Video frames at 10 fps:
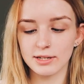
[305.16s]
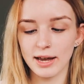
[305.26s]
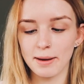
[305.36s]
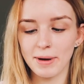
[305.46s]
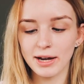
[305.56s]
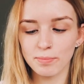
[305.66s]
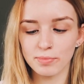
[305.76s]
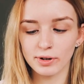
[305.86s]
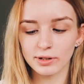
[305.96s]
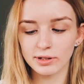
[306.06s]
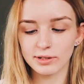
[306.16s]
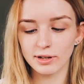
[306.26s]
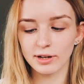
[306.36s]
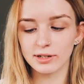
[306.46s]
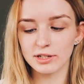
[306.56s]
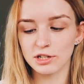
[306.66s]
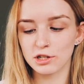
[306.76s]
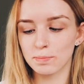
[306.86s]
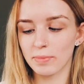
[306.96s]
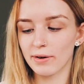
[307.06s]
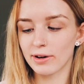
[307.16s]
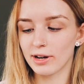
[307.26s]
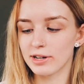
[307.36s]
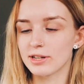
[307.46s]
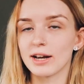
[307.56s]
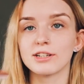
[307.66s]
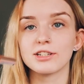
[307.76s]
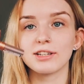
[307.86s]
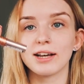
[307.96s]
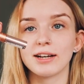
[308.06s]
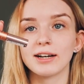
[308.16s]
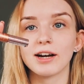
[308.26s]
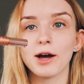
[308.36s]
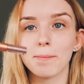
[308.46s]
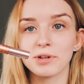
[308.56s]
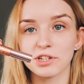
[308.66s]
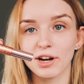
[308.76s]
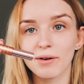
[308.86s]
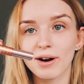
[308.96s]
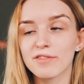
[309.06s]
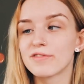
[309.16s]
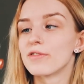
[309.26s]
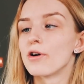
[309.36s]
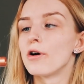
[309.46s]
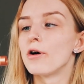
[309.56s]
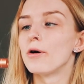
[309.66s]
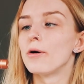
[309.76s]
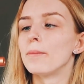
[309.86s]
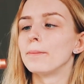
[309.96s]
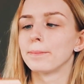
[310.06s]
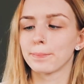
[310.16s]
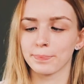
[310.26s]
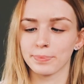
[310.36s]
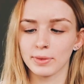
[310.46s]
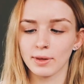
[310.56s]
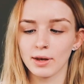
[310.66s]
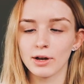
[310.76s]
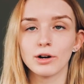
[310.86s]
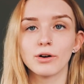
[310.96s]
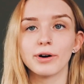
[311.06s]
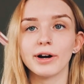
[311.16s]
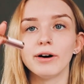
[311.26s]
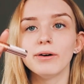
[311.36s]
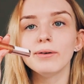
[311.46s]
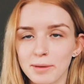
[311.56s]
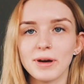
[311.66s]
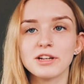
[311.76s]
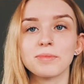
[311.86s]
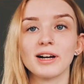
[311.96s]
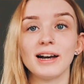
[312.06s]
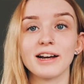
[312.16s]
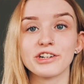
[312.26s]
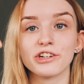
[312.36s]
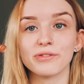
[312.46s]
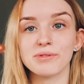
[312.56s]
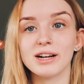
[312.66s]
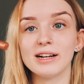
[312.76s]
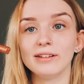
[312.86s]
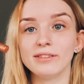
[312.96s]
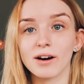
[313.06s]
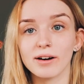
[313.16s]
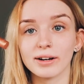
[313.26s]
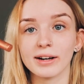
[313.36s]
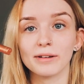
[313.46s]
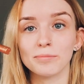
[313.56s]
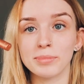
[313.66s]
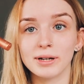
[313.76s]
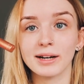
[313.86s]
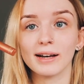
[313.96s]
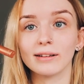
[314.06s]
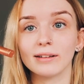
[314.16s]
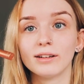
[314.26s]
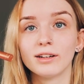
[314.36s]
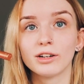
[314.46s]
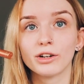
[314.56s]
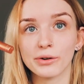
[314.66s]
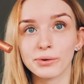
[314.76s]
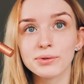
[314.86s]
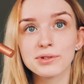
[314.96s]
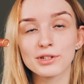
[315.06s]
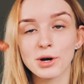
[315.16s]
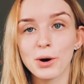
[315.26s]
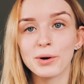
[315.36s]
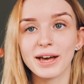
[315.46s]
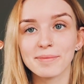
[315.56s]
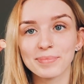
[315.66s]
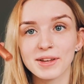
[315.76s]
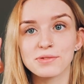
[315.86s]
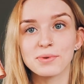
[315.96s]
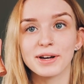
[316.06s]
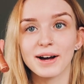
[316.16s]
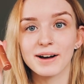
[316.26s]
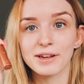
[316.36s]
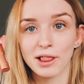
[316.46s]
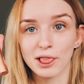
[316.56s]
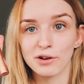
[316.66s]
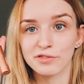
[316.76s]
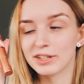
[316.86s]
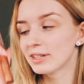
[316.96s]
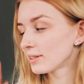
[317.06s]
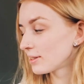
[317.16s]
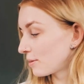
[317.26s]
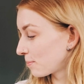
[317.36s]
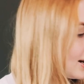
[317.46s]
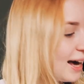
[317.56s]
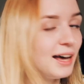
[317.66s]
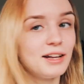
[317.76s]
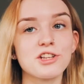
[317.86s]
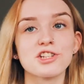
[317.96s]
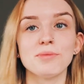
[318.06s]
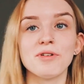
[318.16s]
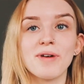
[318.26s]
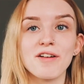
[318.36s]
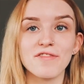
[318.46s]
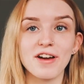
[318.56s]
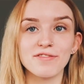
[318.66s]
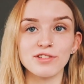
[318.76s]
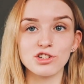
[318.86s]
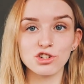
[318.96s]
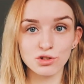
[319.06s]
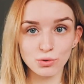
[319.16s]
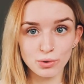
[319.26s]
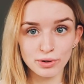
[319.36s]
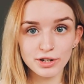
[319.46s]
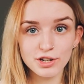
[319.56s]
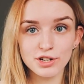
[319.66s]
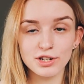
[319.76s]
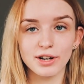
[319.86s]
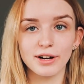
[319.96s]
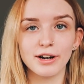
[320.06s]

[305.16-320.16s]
it's a makeup product. This is Paradise Ecstatic Mascara from L'Oreal. It makes my lashes really dark and big and curled. So yeah, that's why I love this. Then some of my favorite stores.